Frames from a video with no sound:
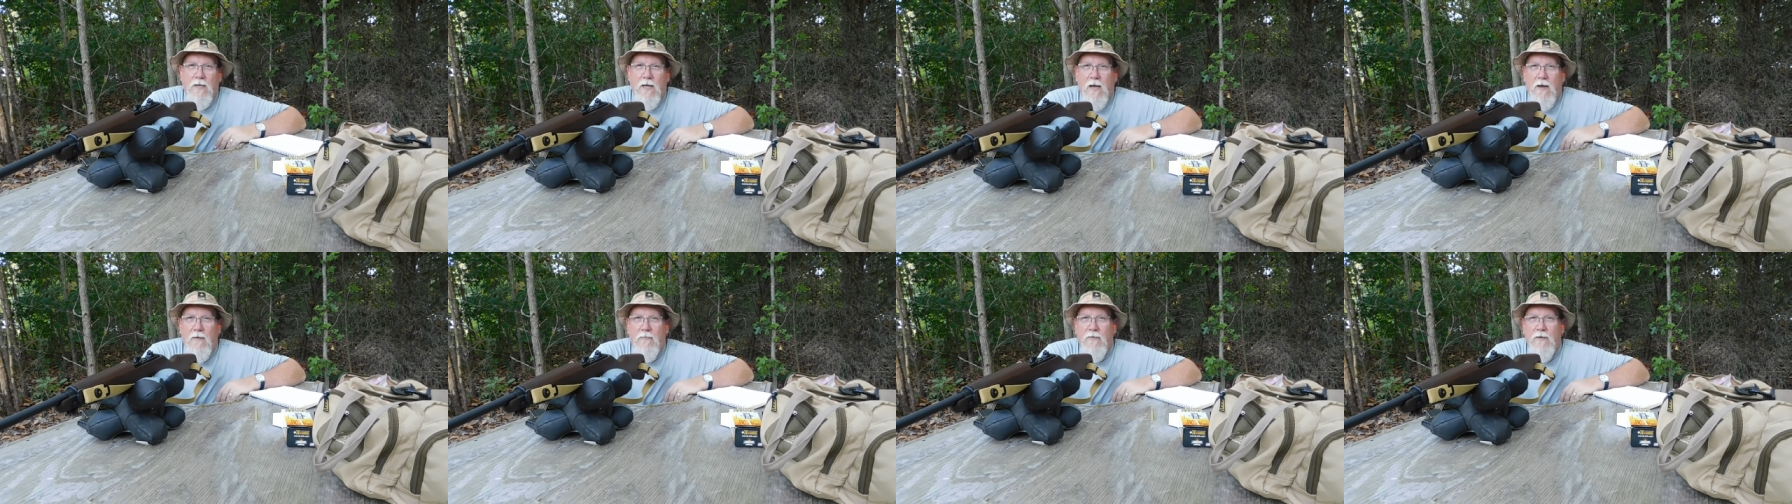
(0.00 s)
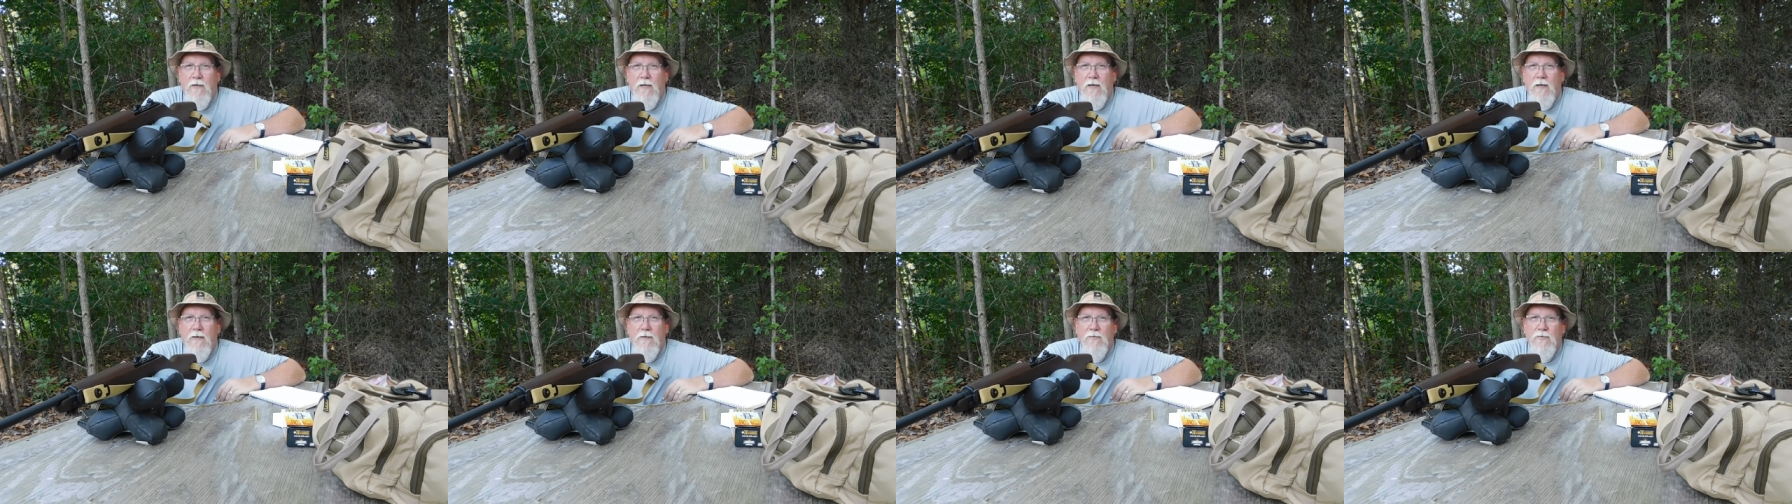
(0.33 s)
half a
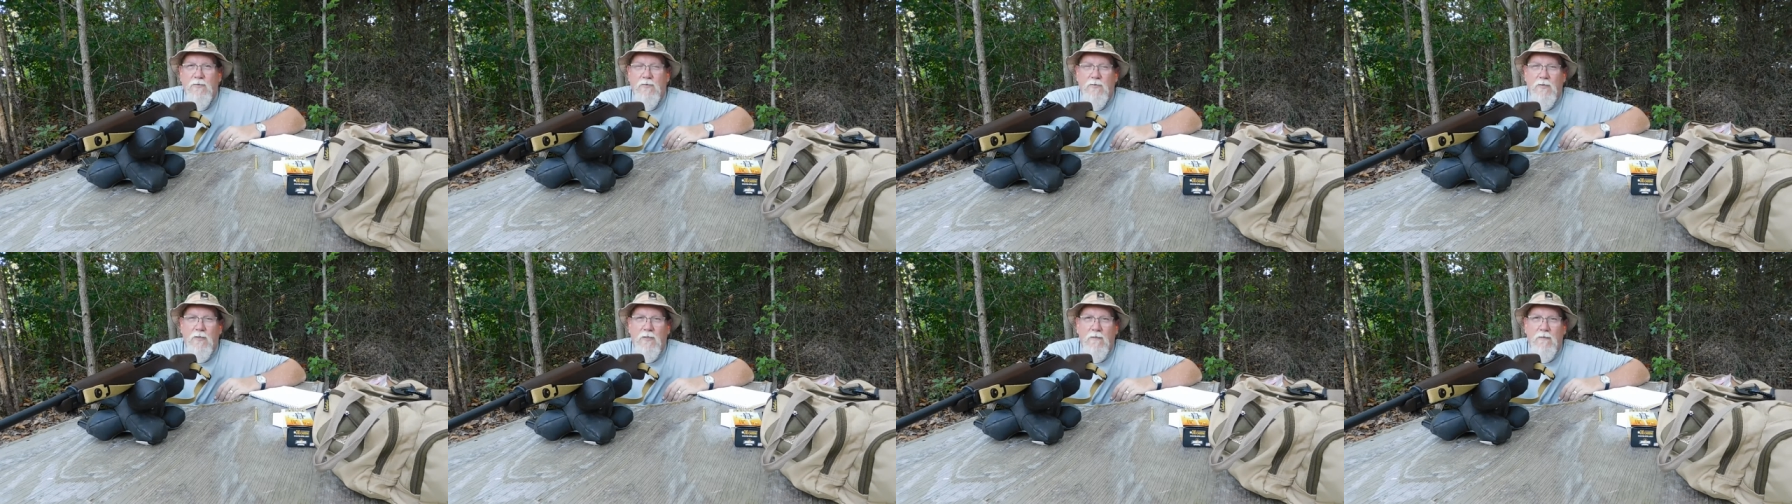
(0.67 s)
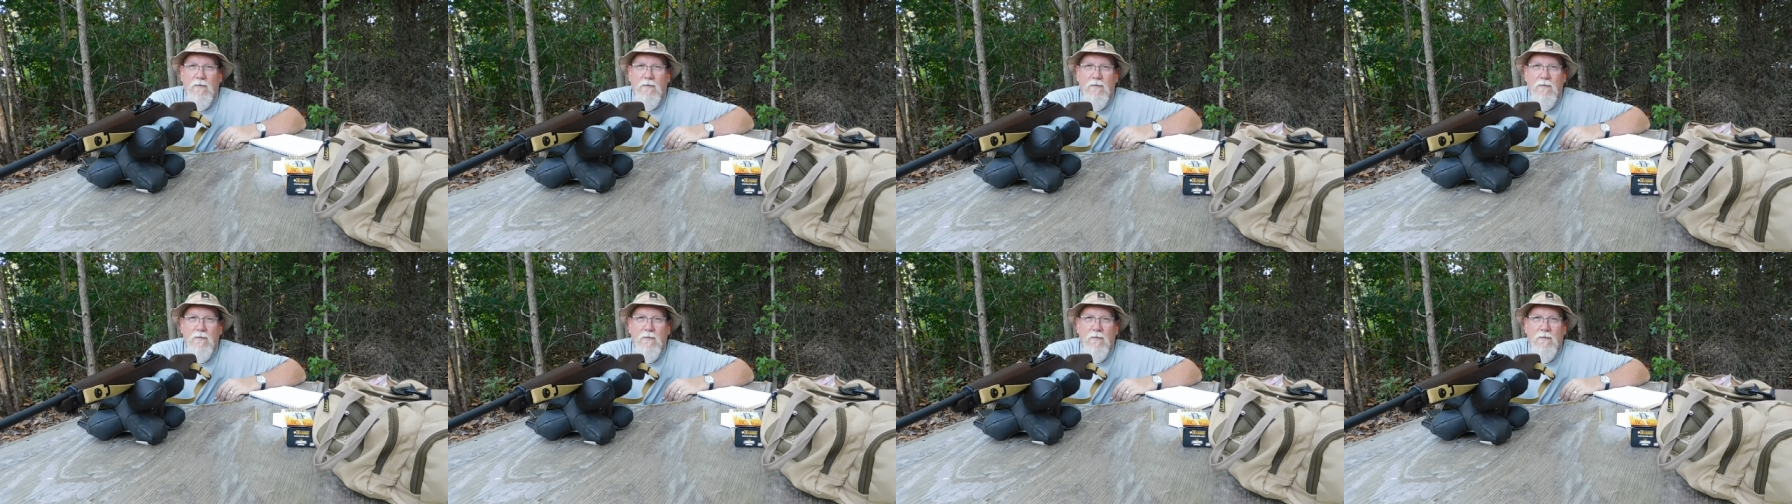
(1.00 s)
day is doing
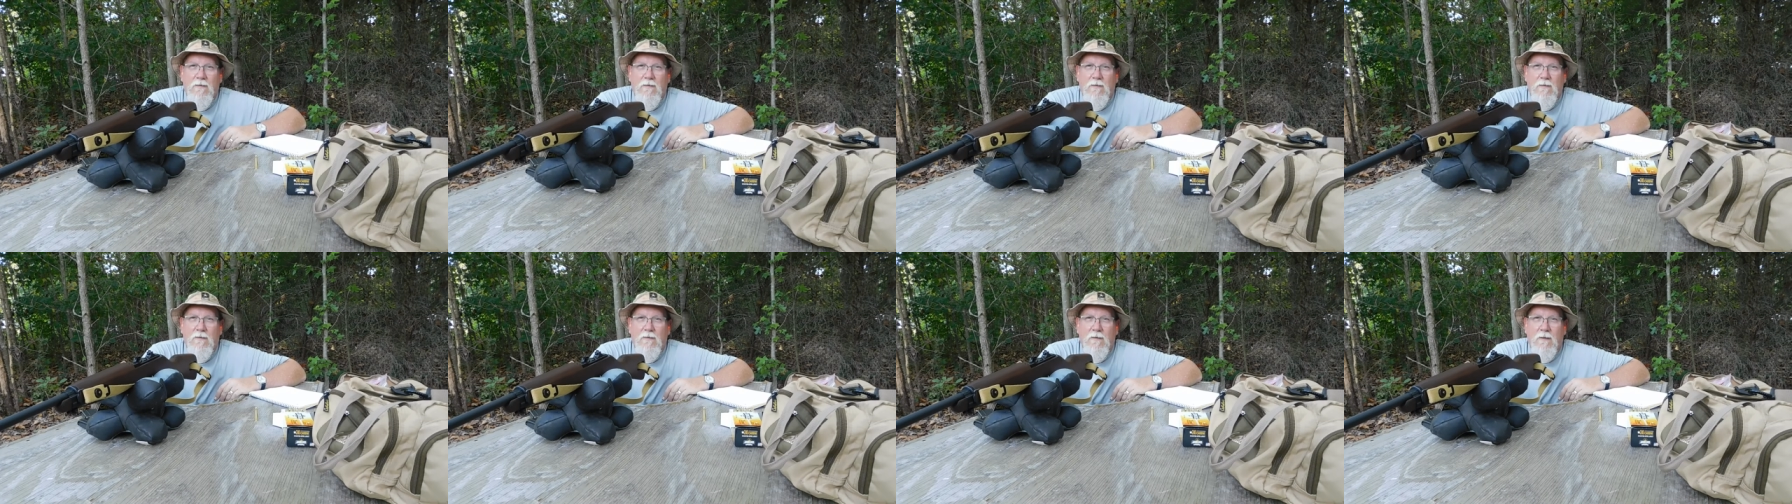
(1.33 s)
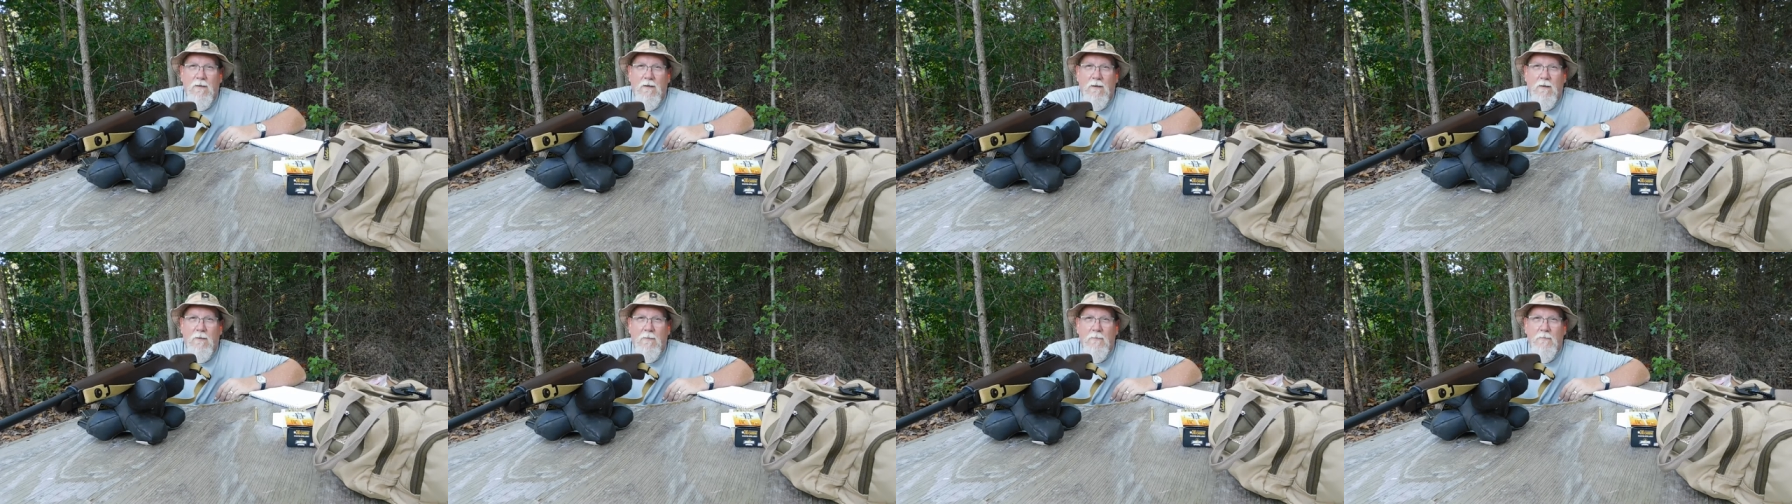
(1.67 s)

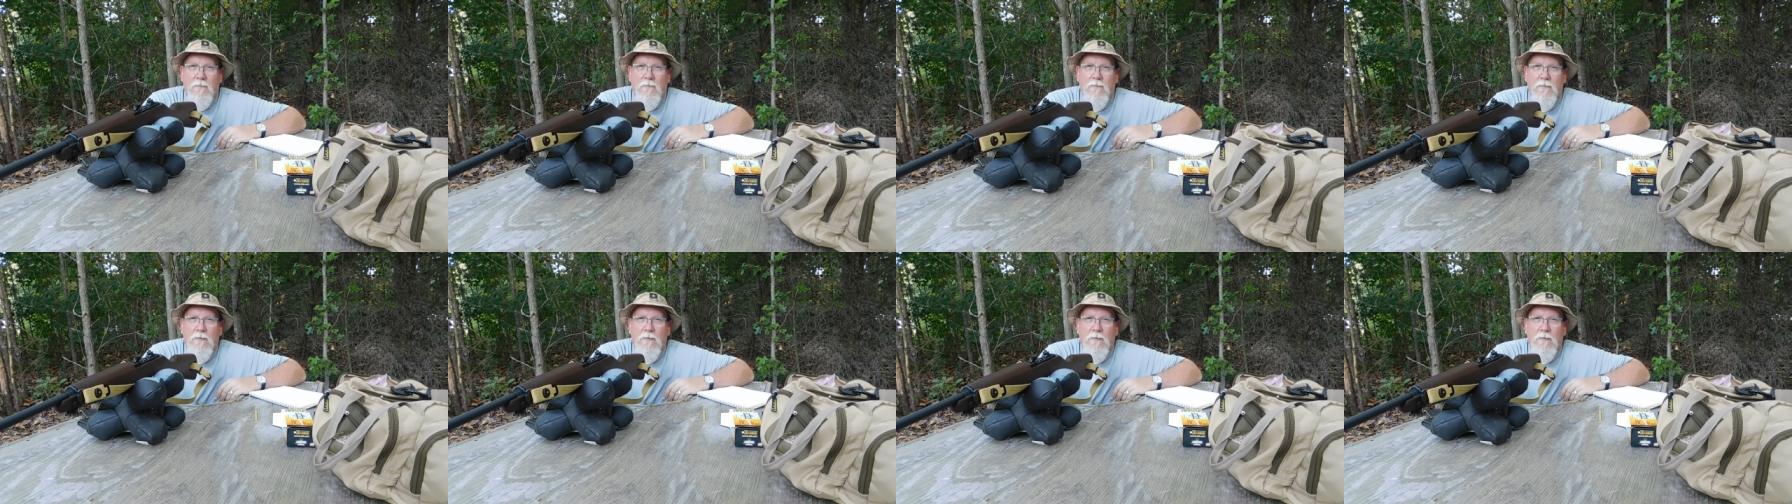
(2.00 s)
um,